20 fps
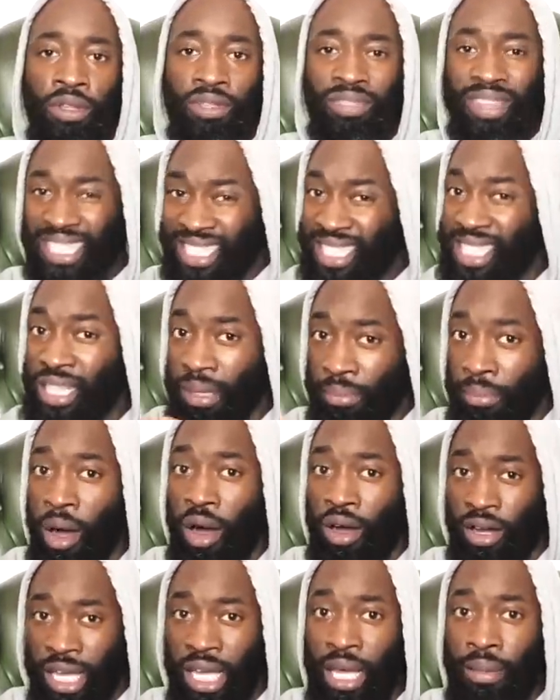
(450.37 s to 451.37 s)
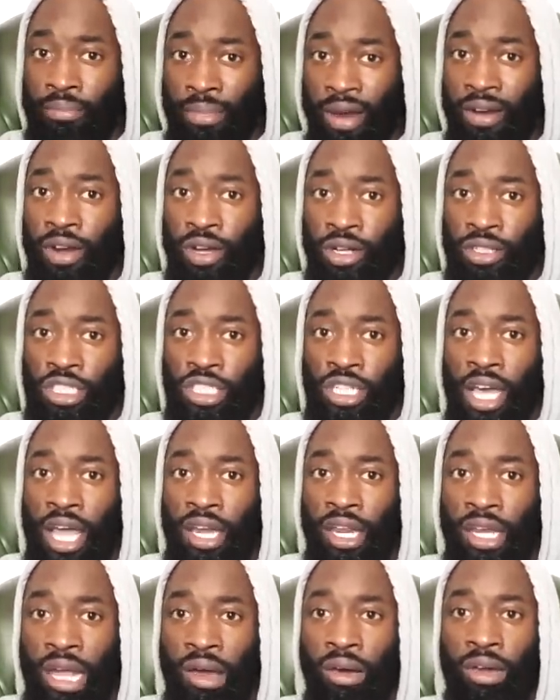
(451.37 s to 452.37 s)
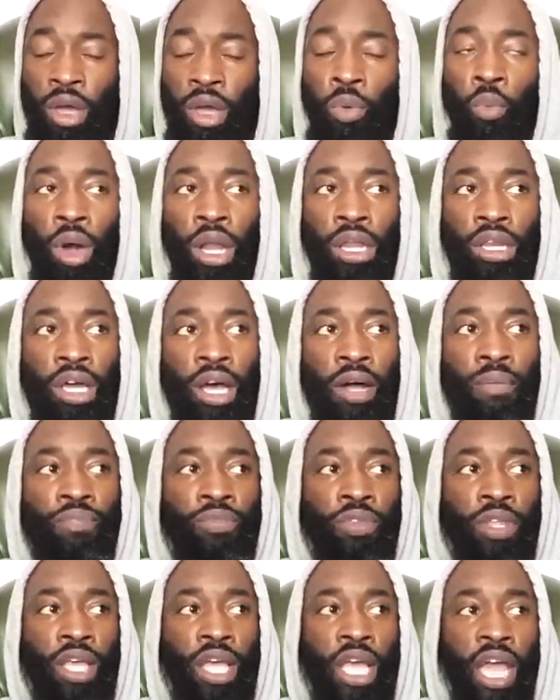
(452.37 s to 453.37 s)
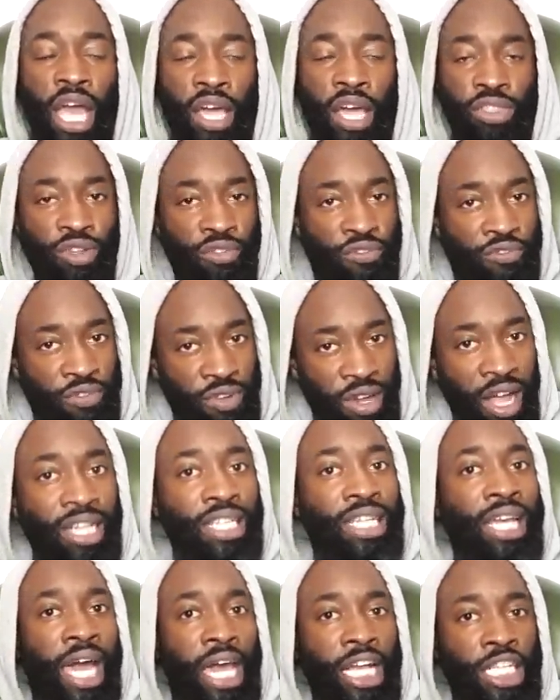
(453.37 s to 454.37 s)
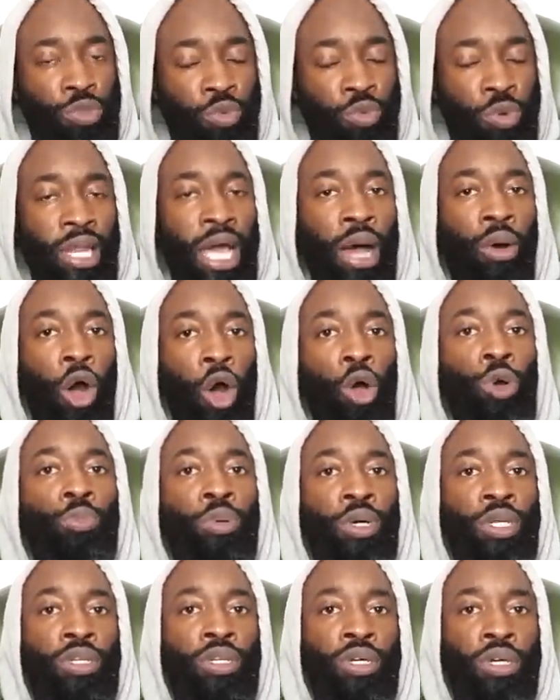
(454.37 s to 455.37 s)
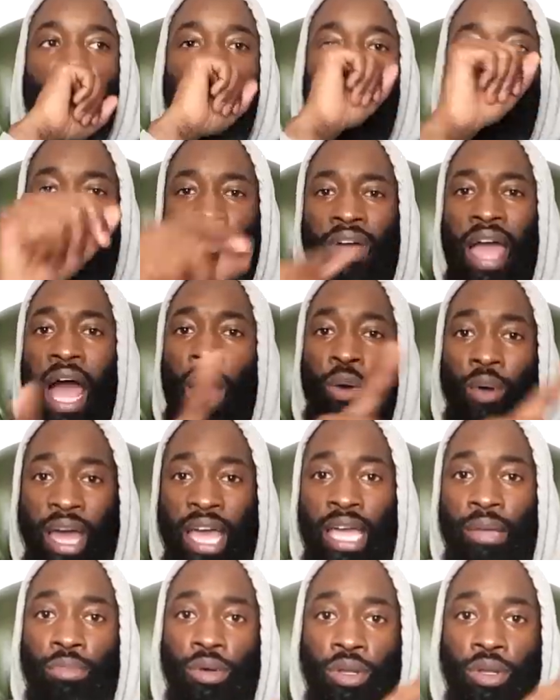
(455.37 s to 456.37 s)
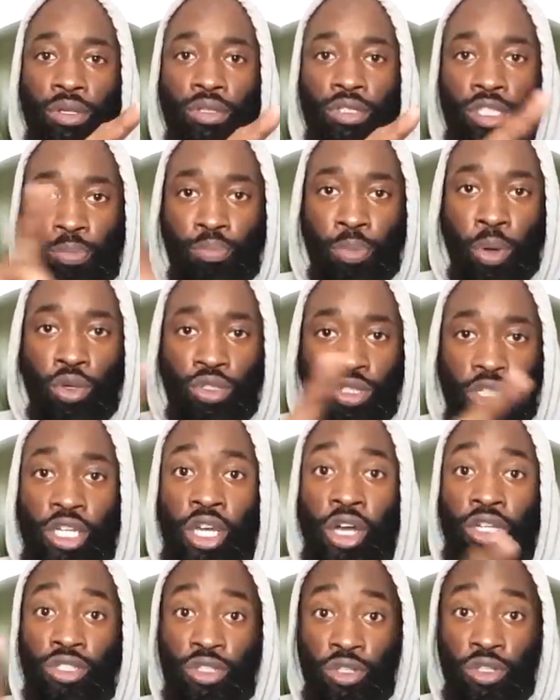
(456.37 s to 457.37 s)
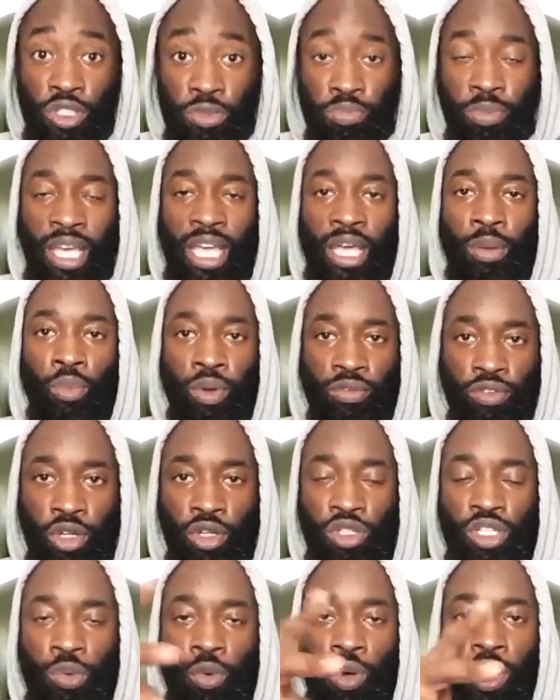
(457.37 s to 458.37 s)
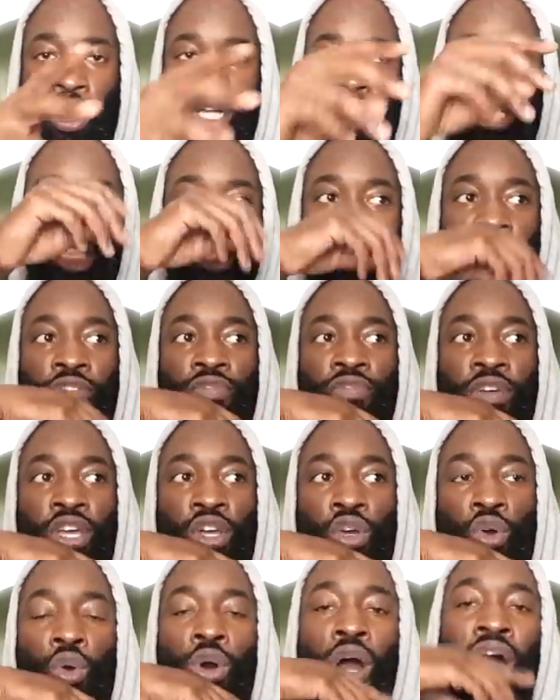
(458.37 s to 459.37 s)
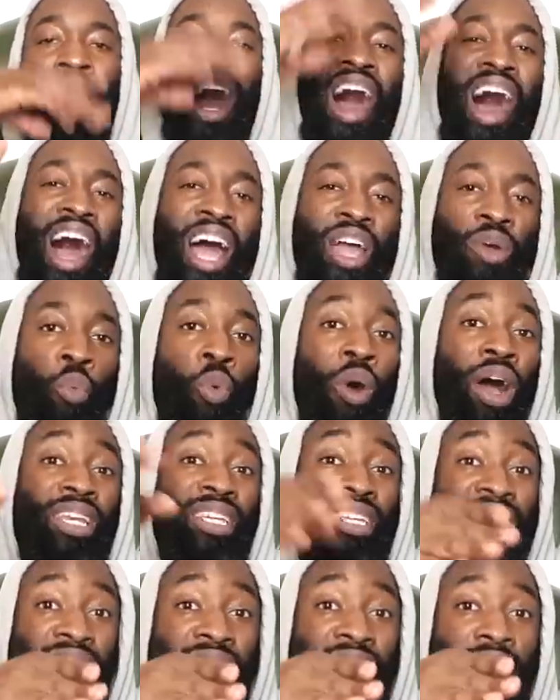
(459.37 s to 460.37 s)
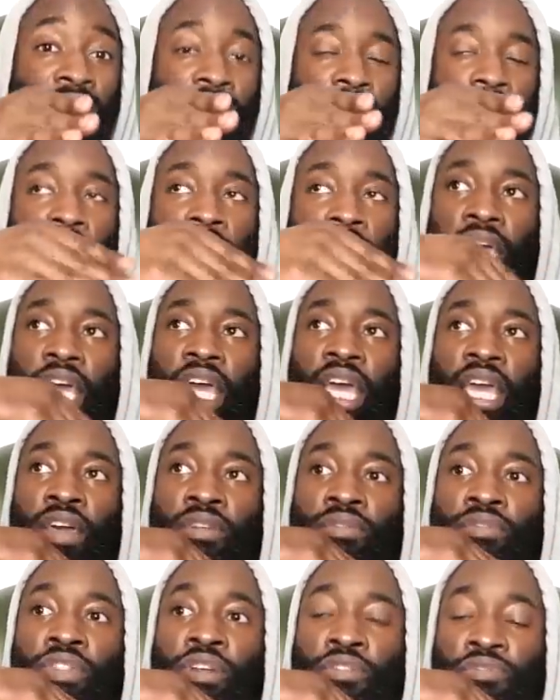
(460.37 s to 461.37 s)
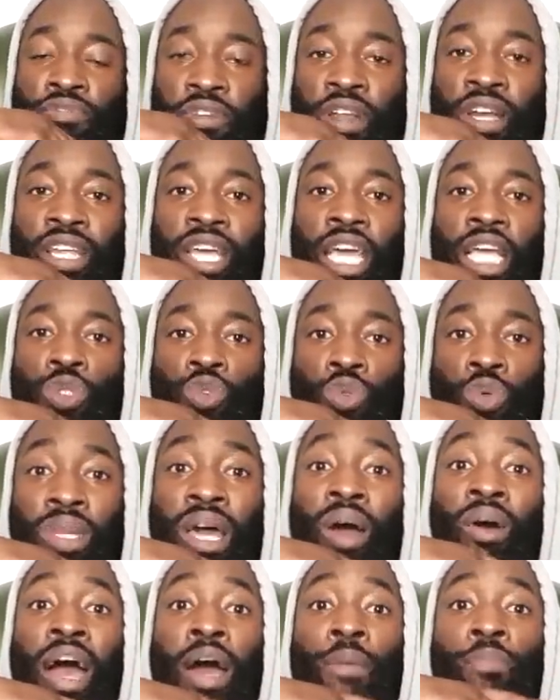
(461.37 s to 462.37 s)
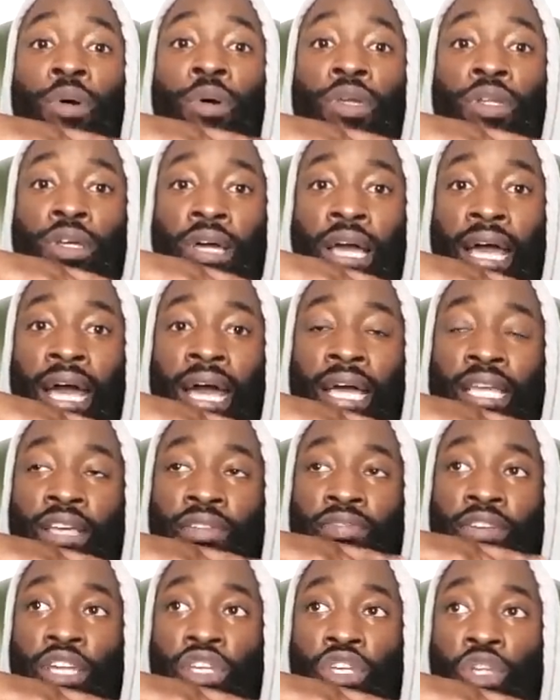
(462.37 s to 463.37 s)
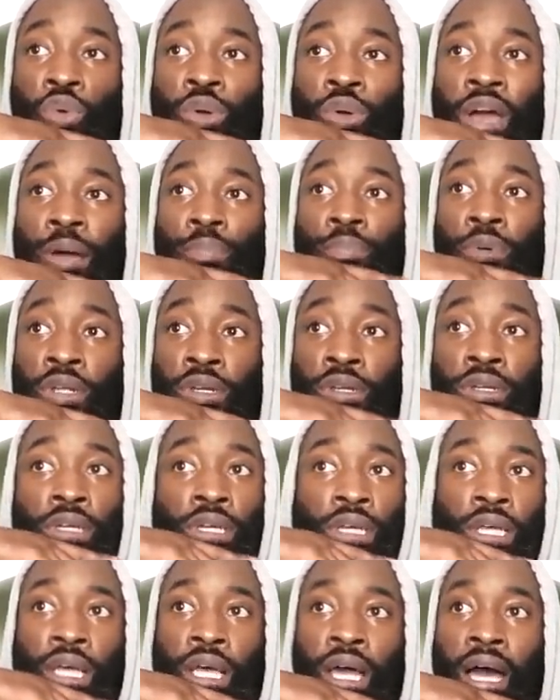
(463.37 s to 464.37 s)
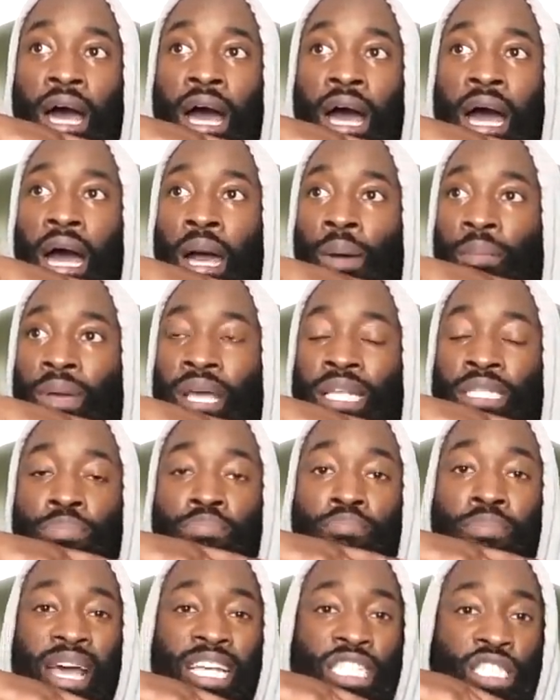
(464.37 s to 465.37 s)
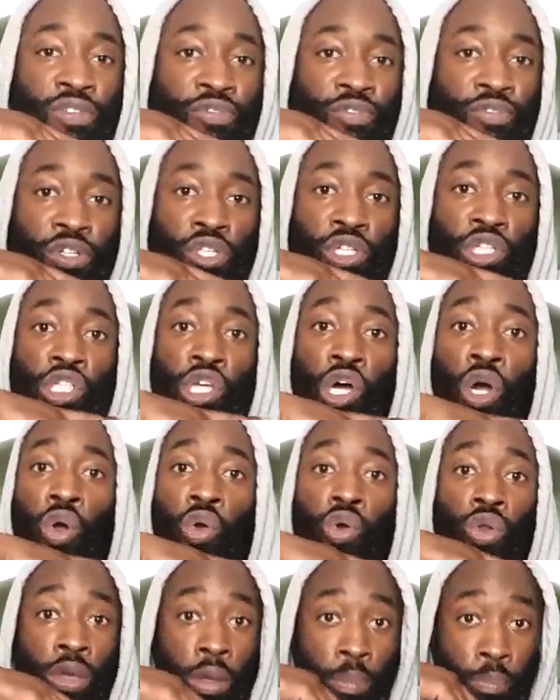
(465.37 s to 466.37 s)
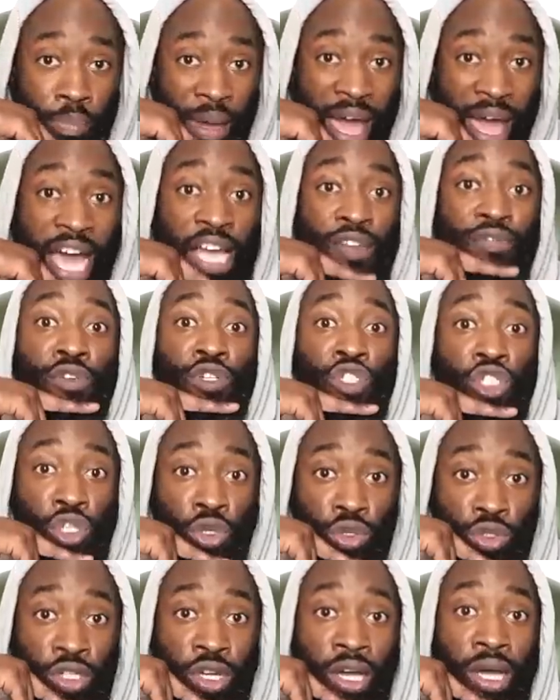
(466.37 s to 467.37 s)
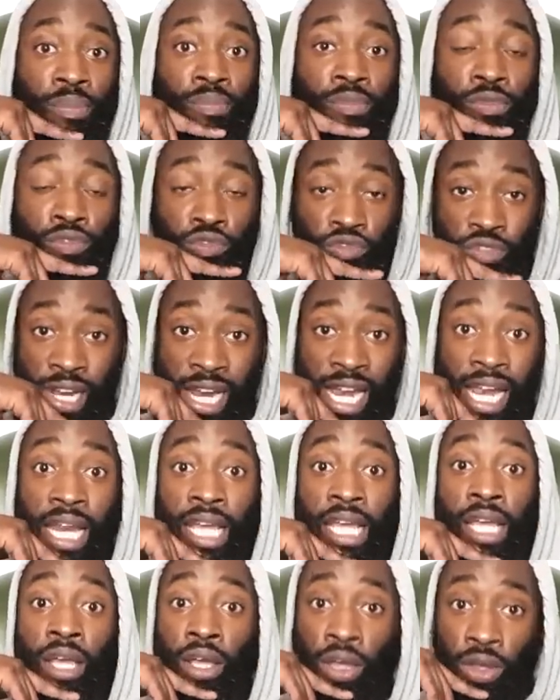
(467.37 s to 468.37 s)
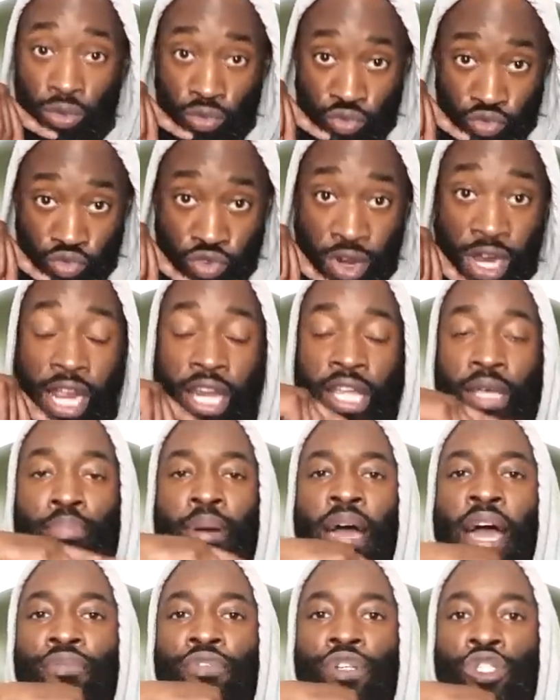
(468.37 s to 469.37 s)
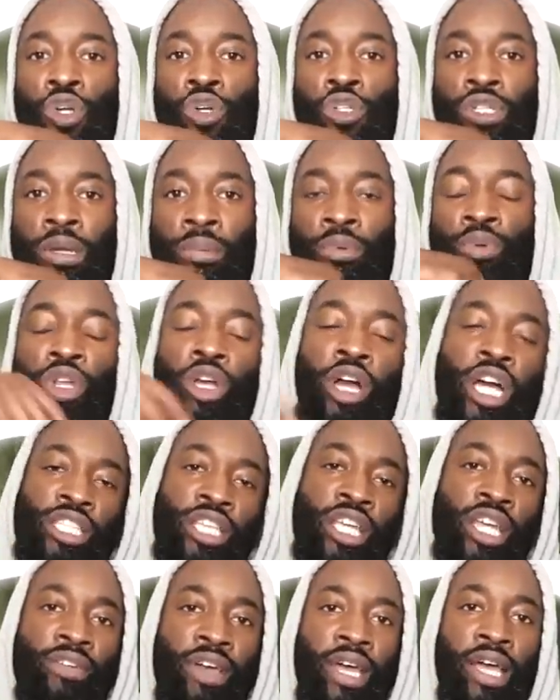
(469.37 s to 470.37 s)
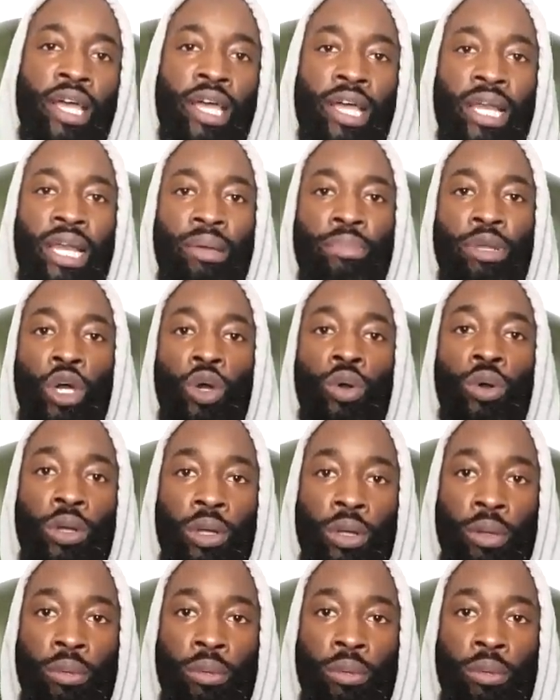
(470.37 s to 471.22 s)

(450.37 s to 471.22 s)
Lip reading: This is a marquee American signing now. And I wonder if the floodgates were now open. With Al Haymon supposedly going to this meeting with Deontay Wilder and Shelley Finkel, I wonder if the floodgates will now happen. And if they do happen, it's massive for Dazn, bad for Showtime. Really, really bad for Showtime. What do you guys think of it? Let me know.